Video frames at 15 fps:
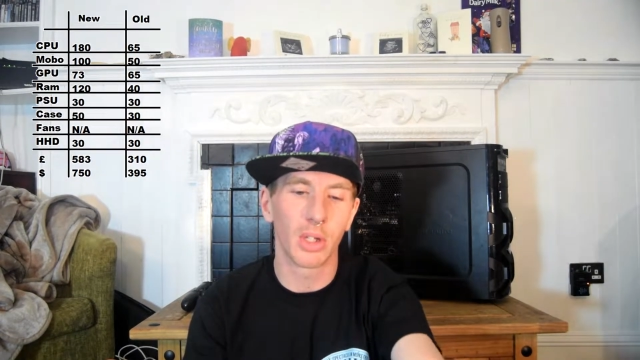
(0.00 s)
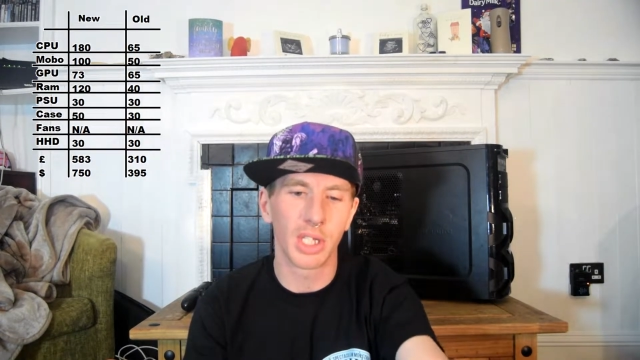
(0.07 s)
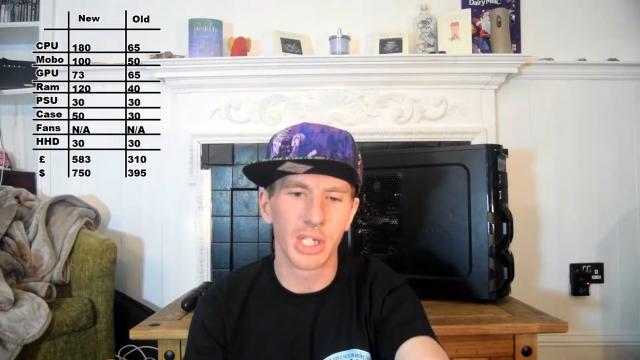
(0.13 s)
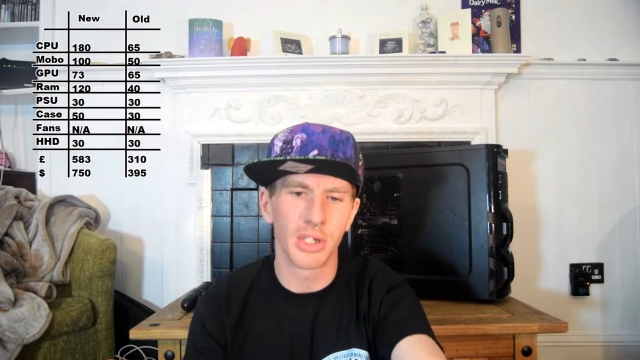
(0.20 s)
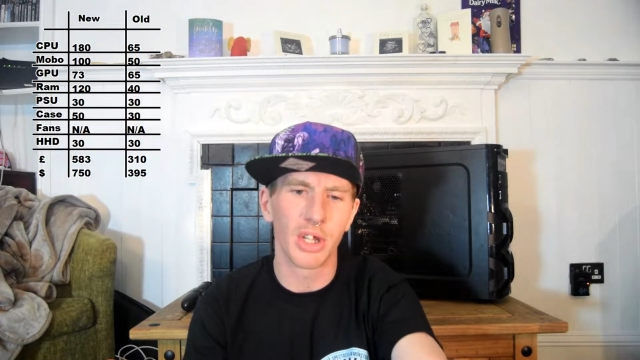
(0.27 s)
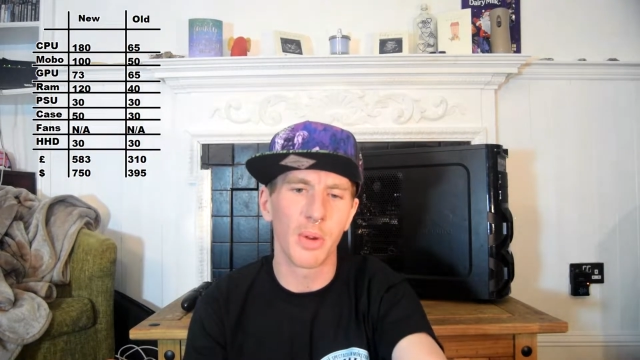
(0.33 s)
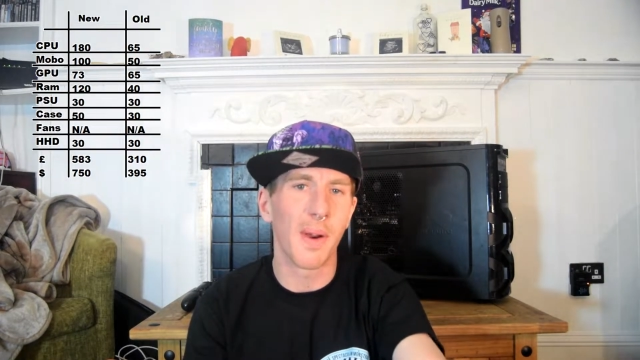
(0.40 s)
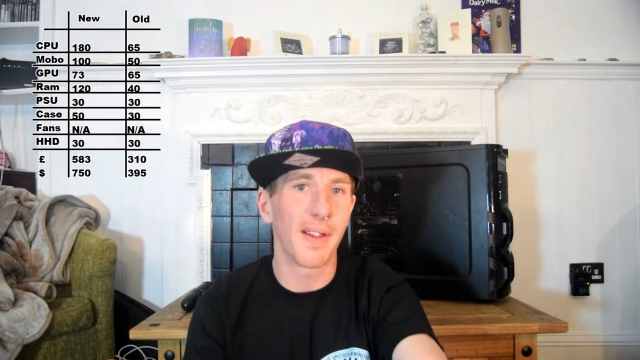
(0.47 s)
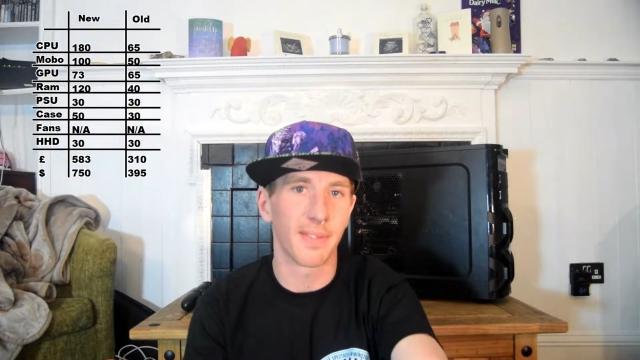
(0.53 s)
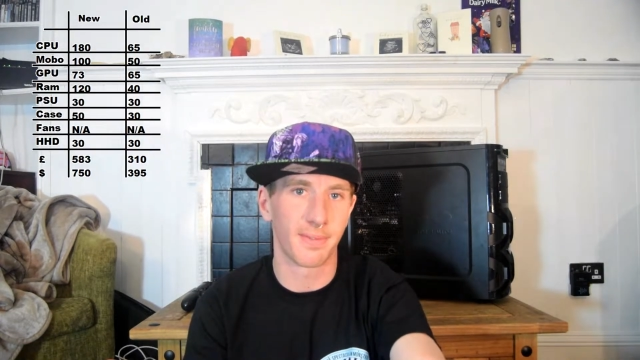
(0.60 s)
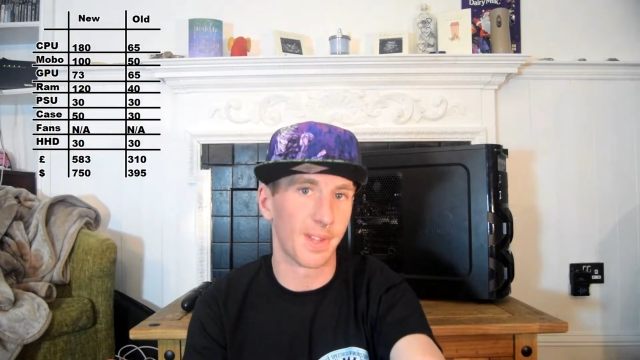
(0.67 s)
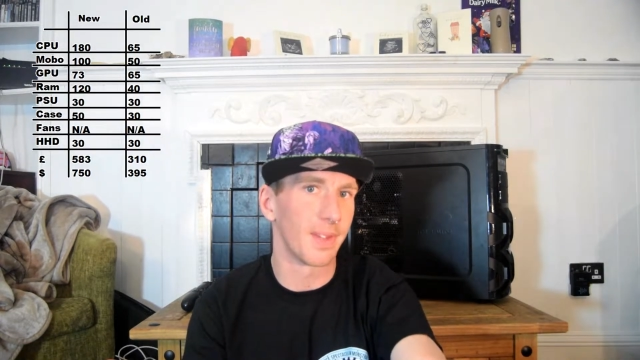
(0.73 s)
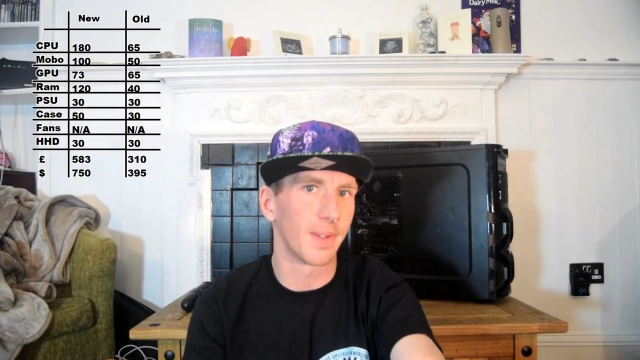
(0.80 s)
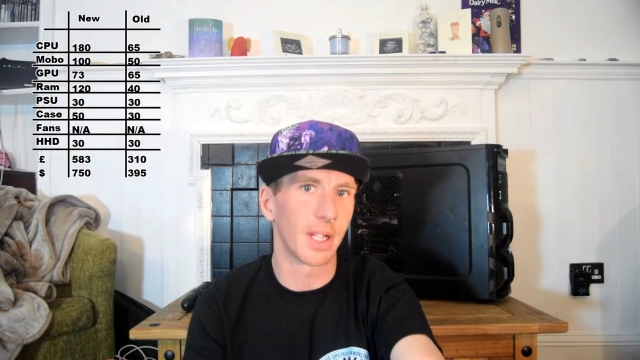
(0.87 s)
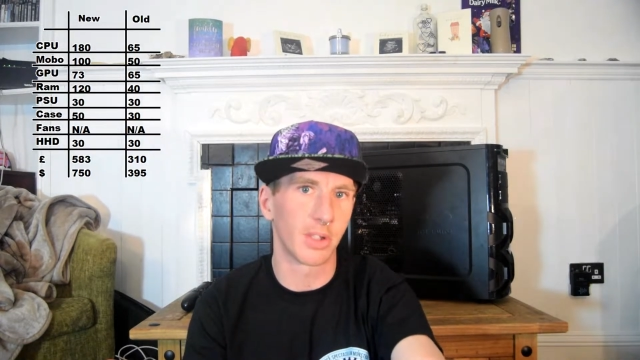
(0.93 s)
it can do. I
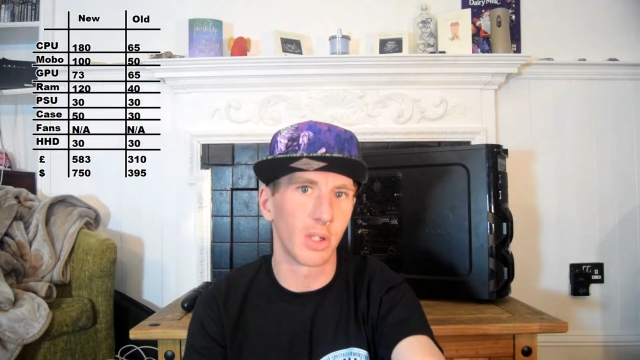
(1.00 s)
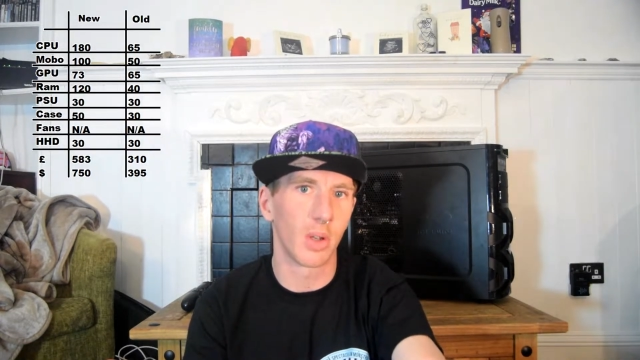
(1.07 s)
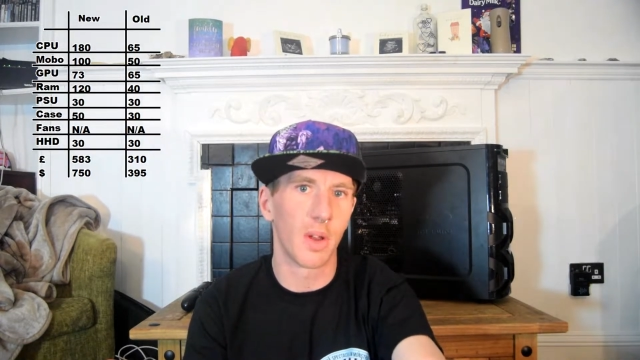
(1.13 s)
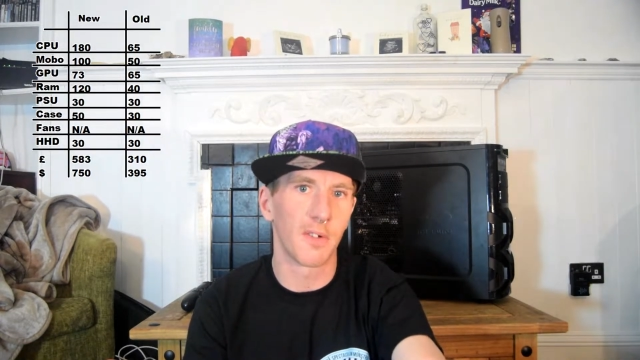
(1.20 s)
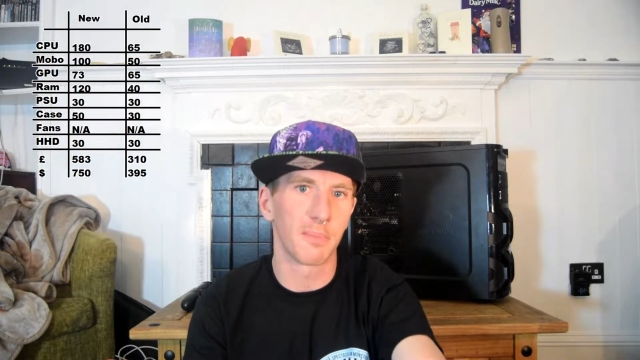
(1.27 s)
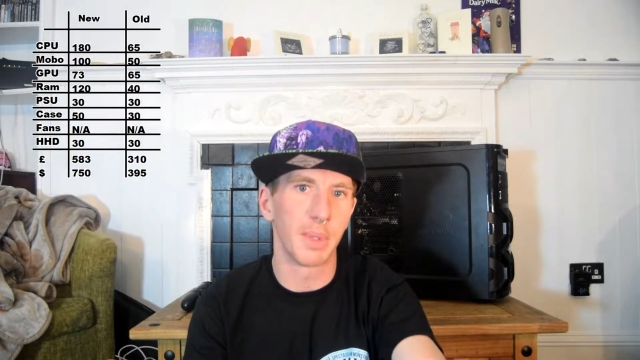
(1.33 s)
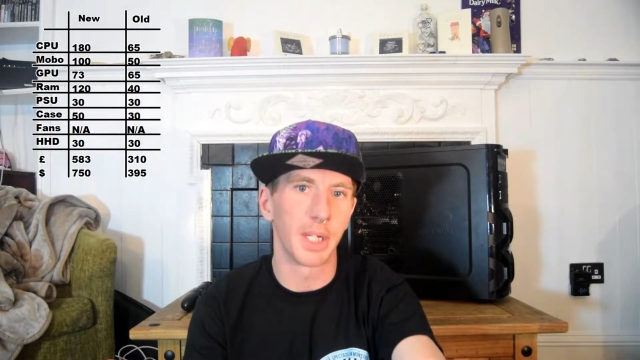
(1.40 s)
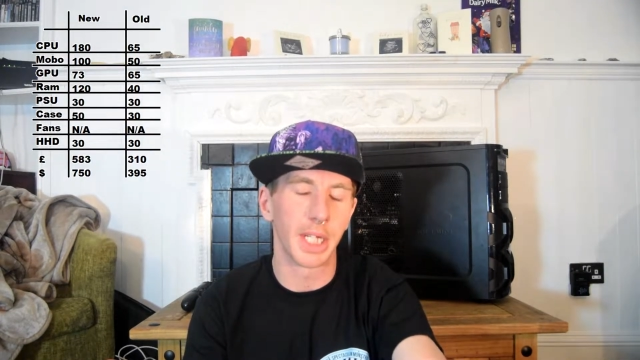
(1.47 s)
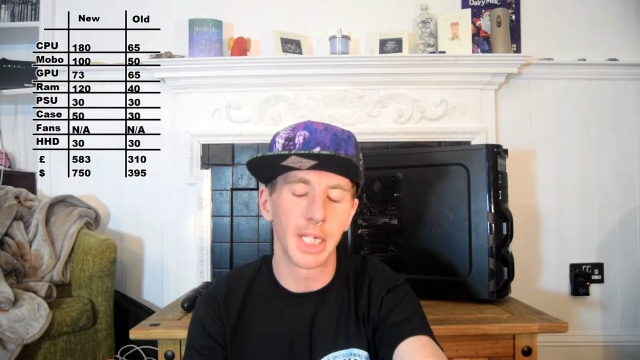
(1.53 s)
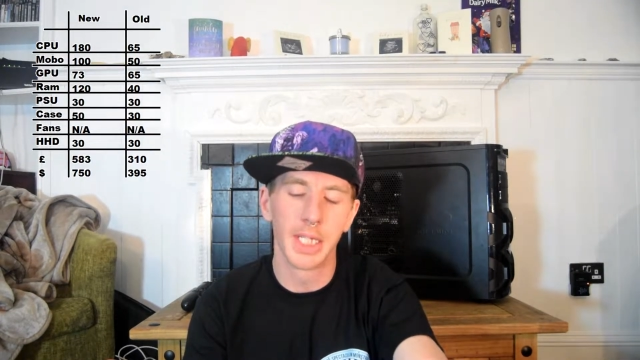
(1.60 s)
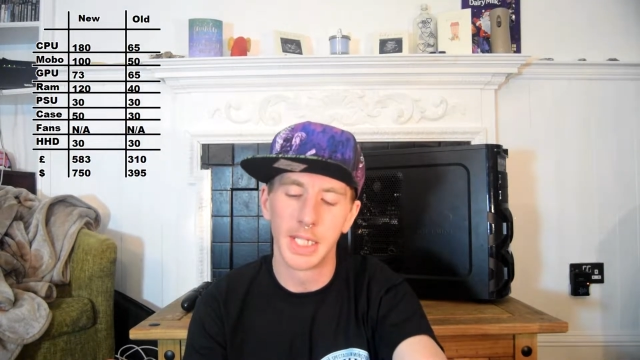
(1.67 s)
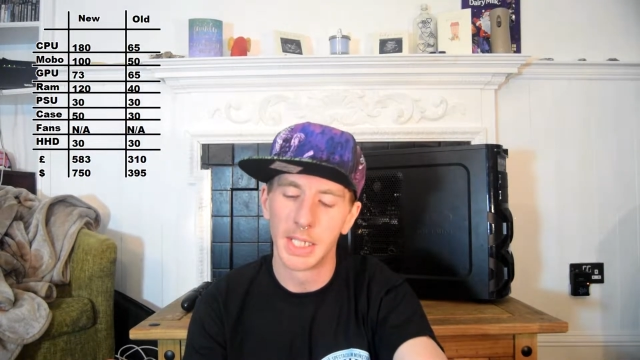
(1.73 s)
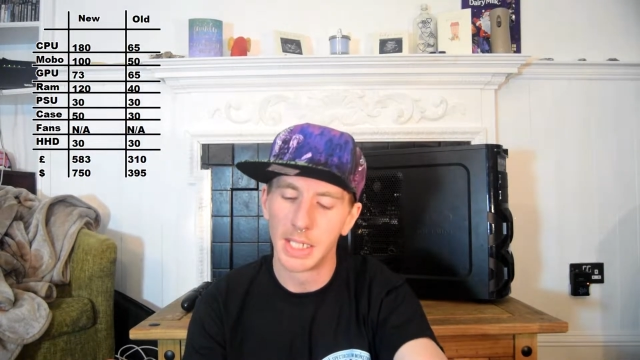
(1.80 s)
think that's a lot of money.